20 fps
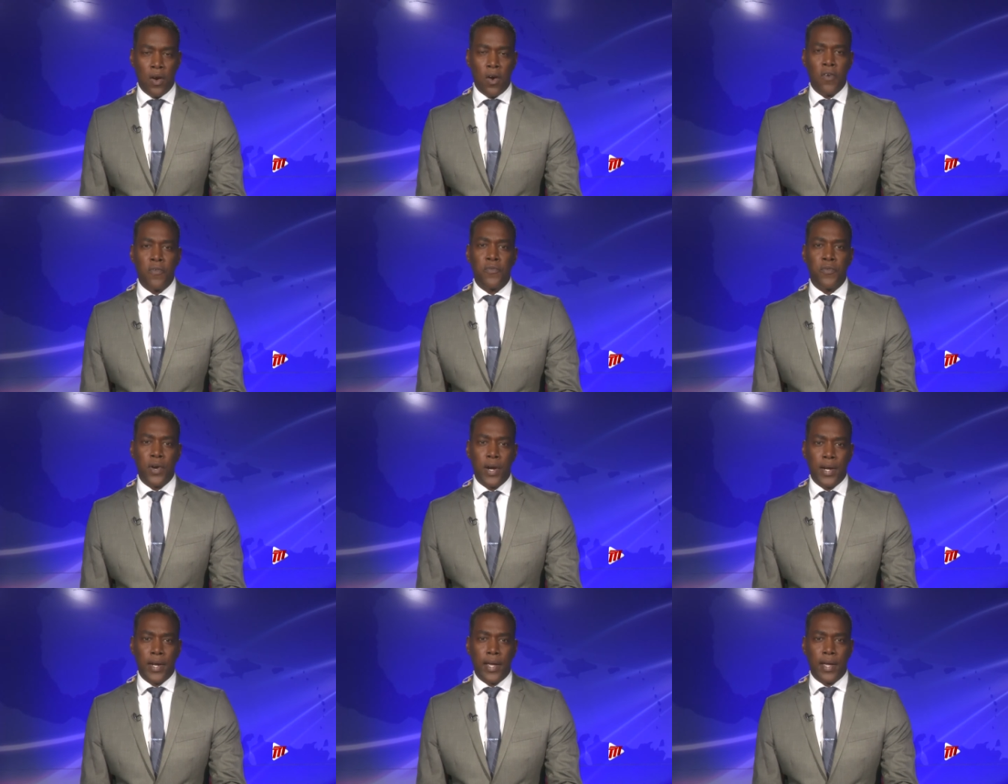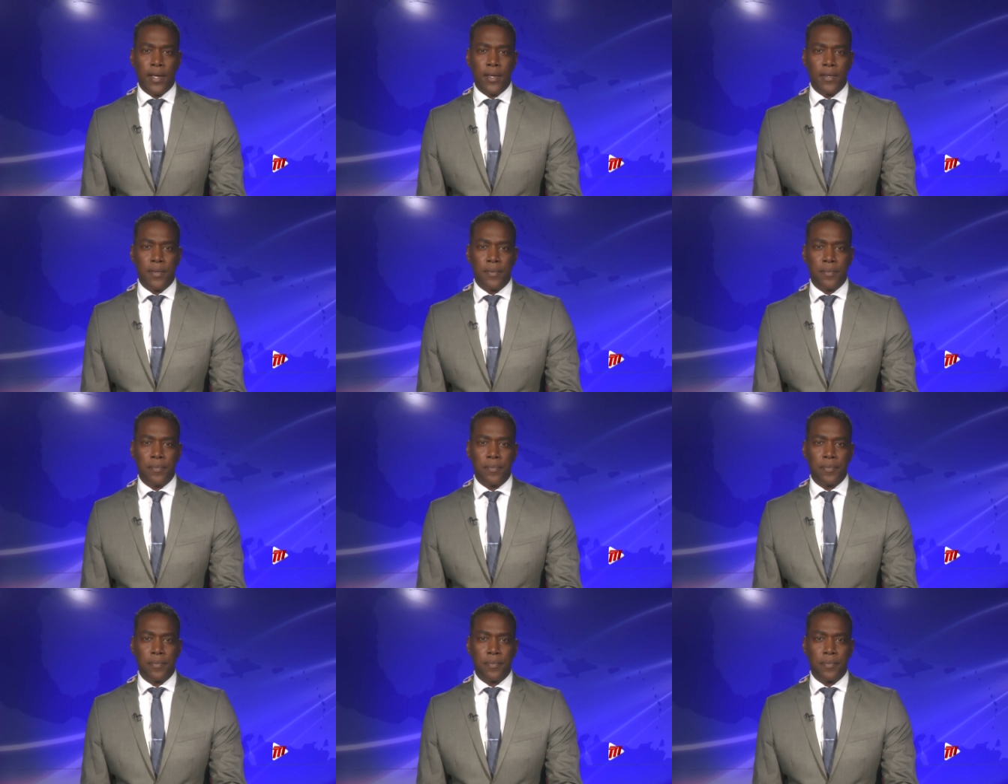on Friday.
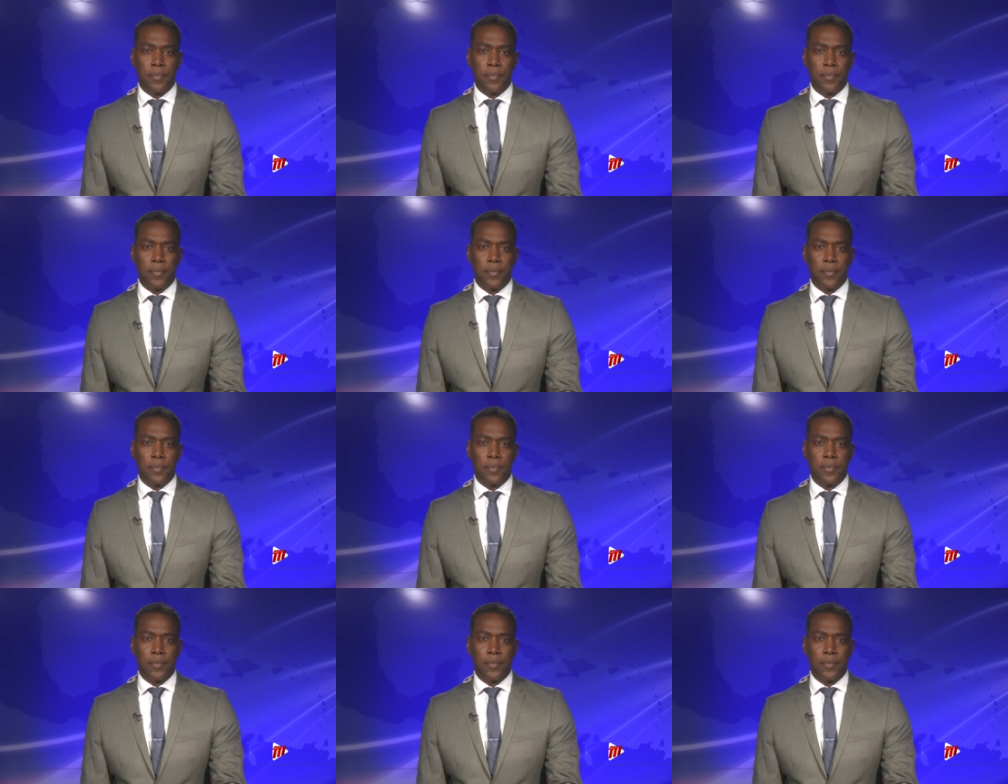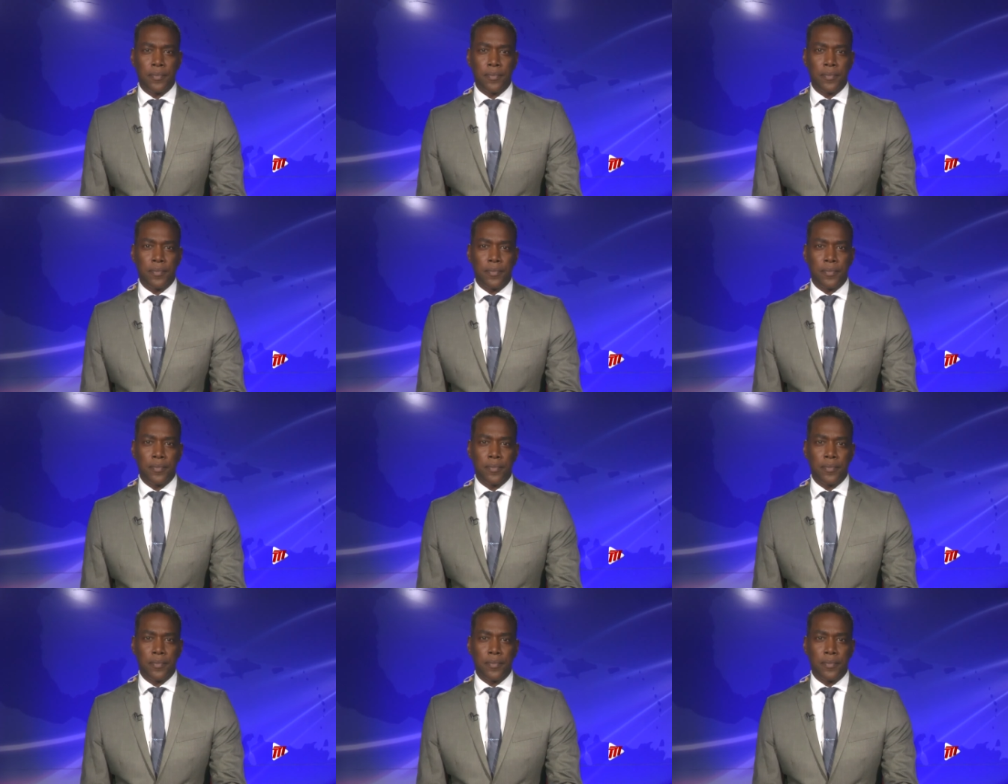So